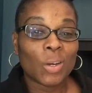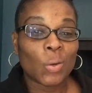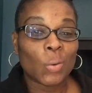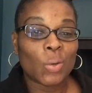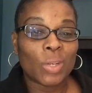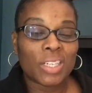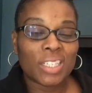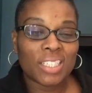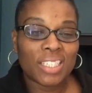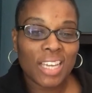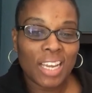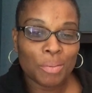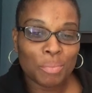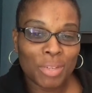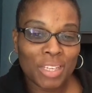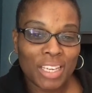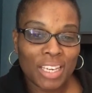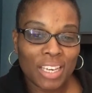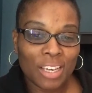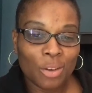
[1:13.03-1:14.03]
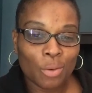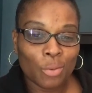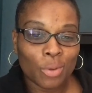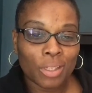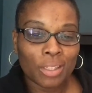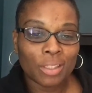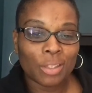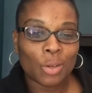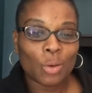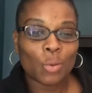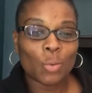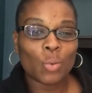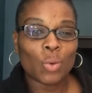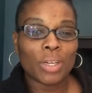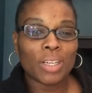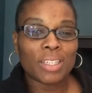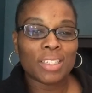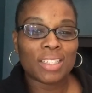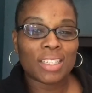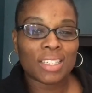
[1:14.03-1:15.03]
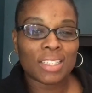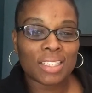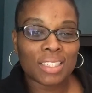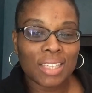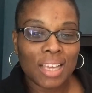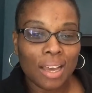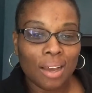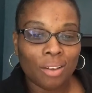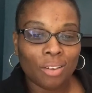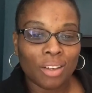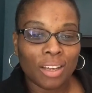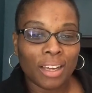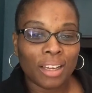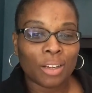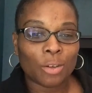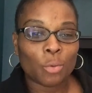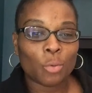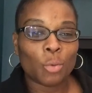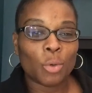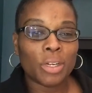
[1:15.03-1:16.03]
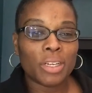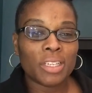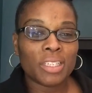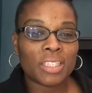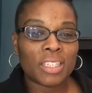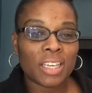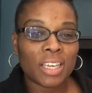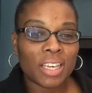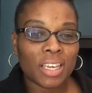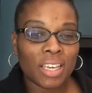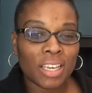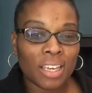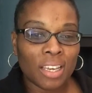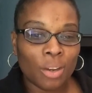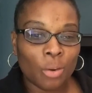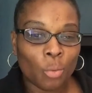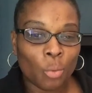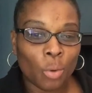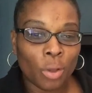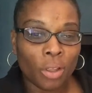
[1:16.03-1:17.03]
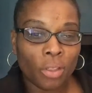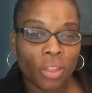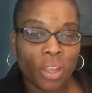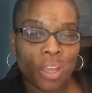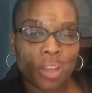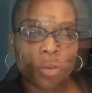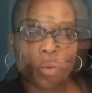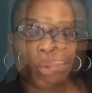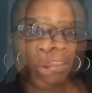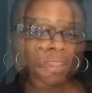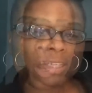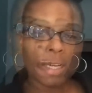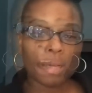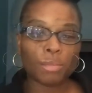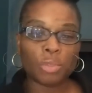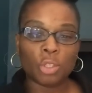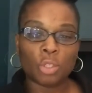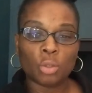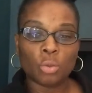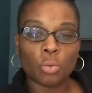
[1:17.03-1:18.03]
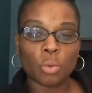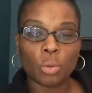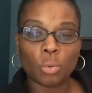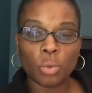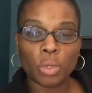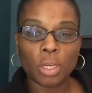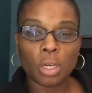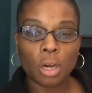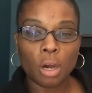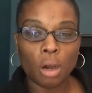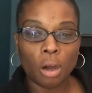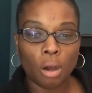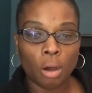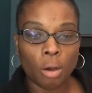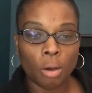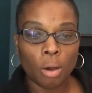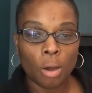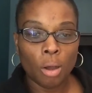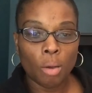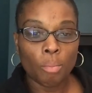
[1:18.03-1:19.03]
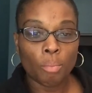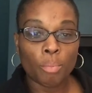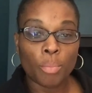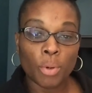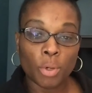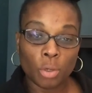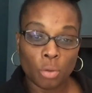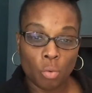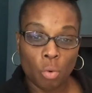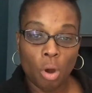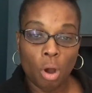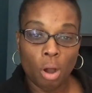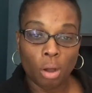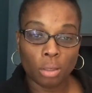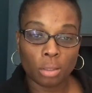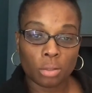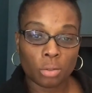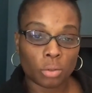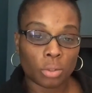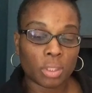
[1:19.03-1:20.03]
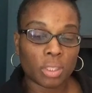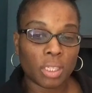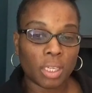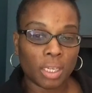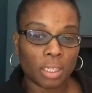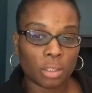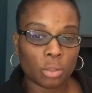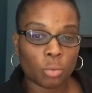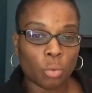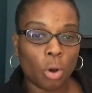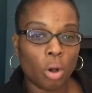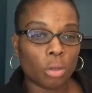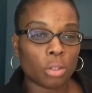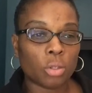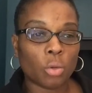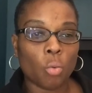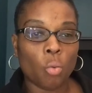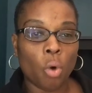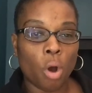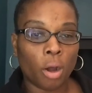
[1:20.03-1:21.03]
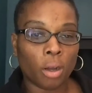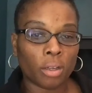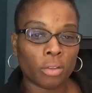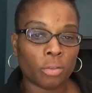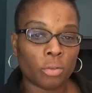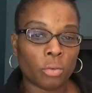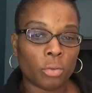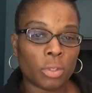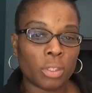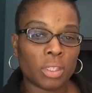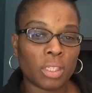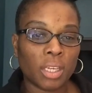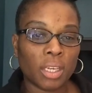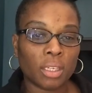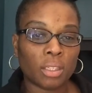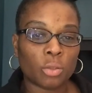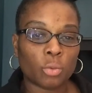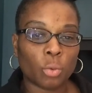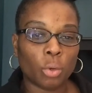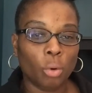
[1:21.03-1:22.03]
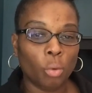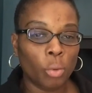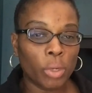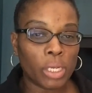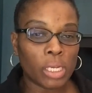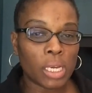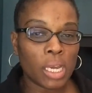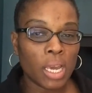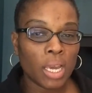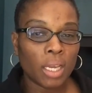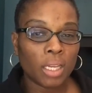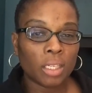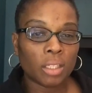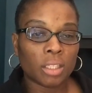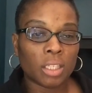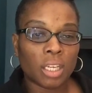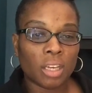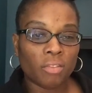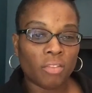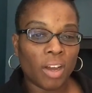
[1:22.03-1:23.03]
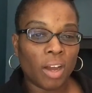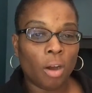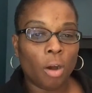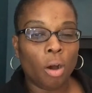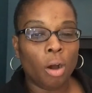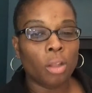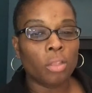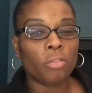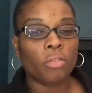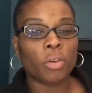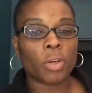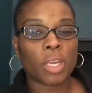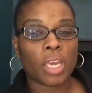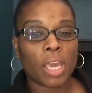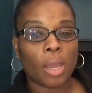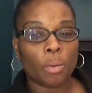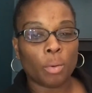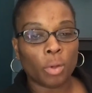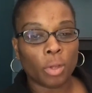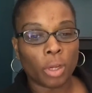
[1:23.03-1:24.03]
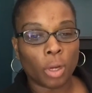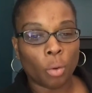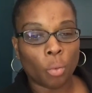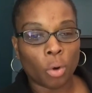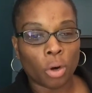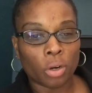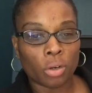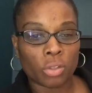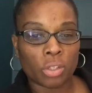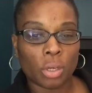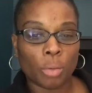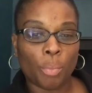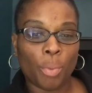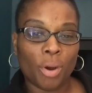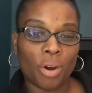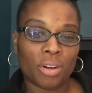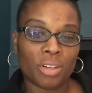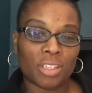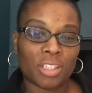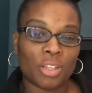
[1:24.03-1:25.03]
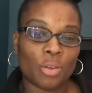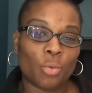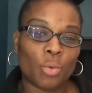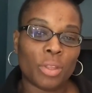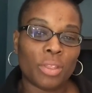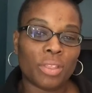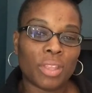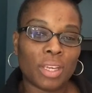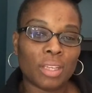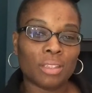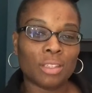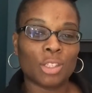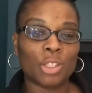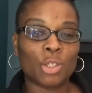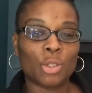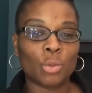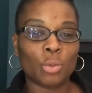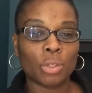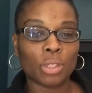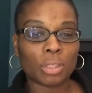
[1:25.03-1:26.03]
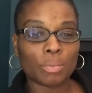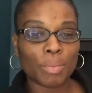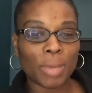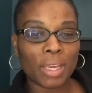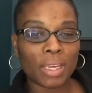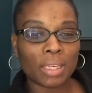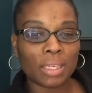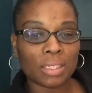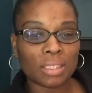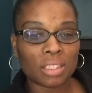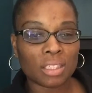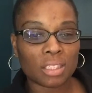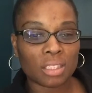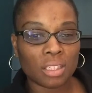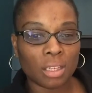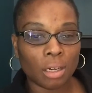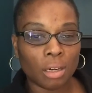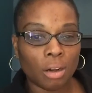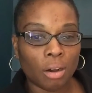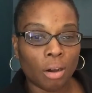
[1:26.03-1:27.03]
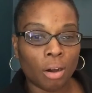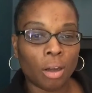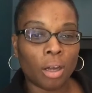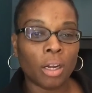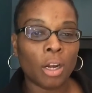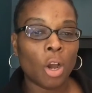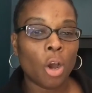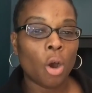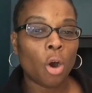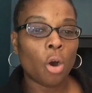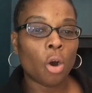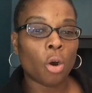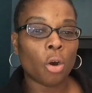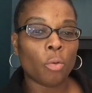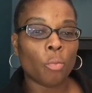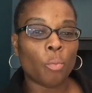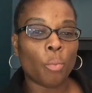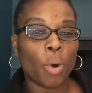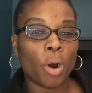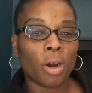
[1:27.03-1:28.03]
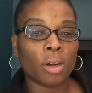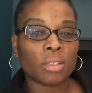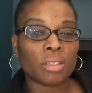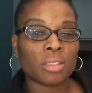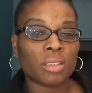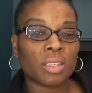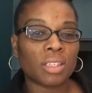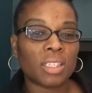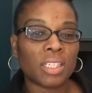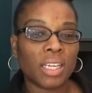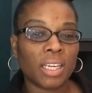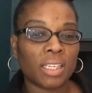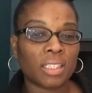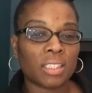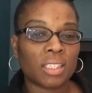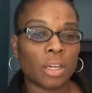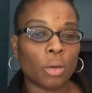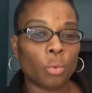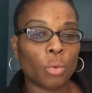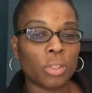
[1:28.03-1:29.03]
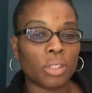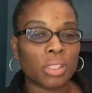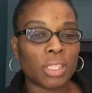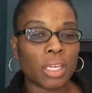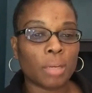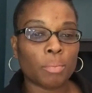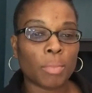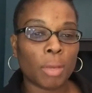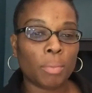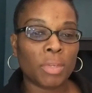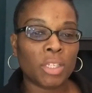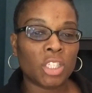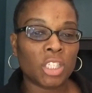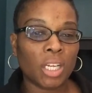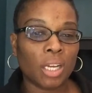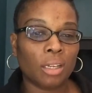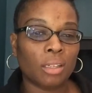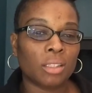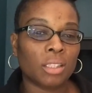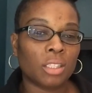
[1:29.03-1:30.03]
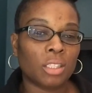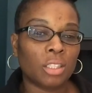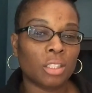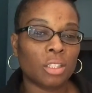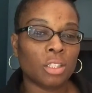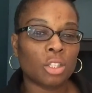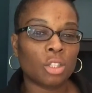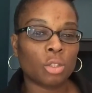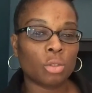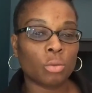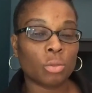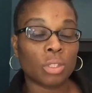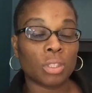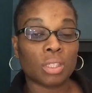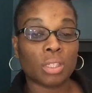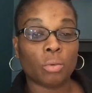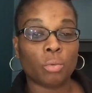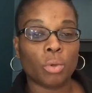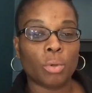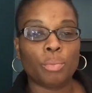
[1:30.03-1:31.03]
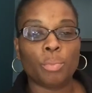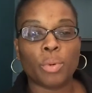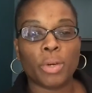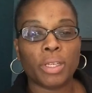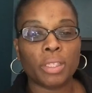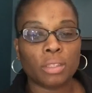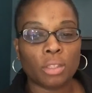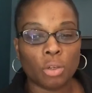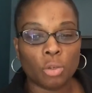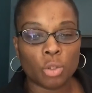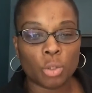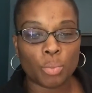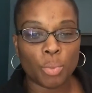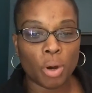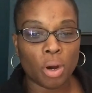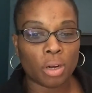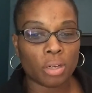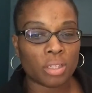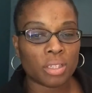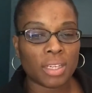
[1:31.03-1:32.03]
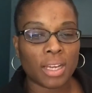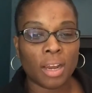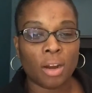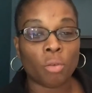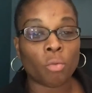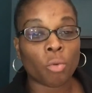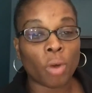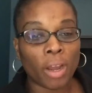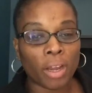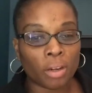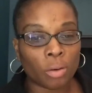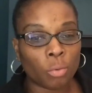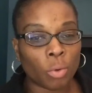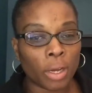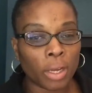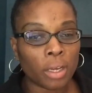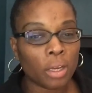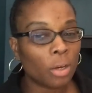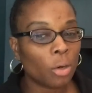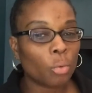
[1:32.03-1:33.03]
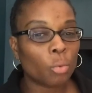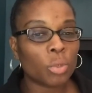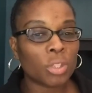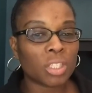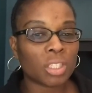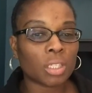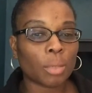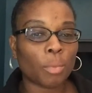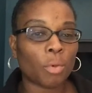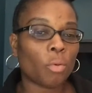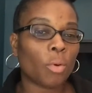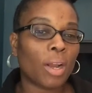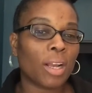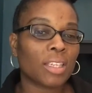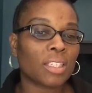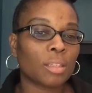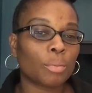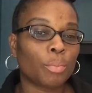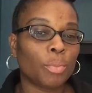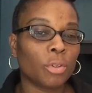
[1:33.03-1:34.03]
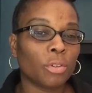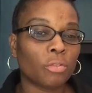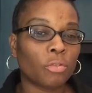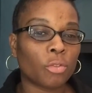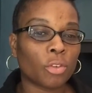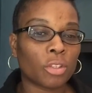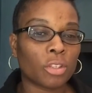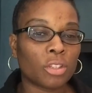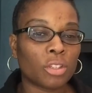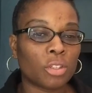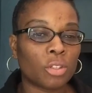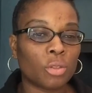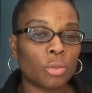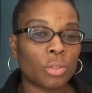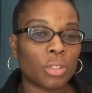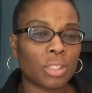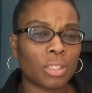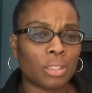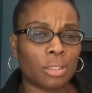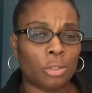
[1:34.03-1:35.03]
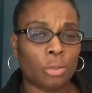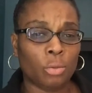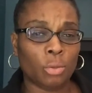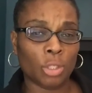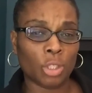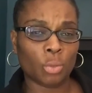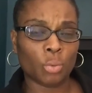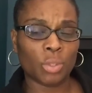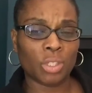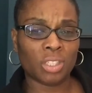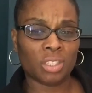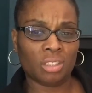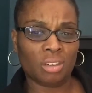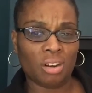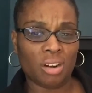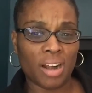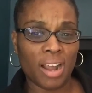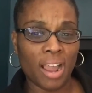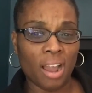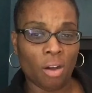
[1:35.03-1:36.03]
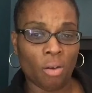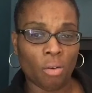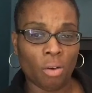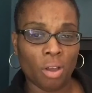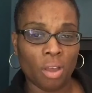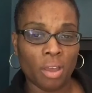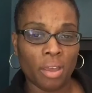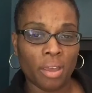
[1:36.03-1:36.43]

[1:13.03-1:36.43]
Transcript: What does that begin with? What does it sound like? What does it end with? We oftentimes do what we call book walks or text walks, or walking through the text, where we give out all the vocabulary words and the parts that we think the students may get stuck on, or parts of the text that we think may be challenging to the students, and we break those parts down right away. We summarize the book for the students as soon as we start out,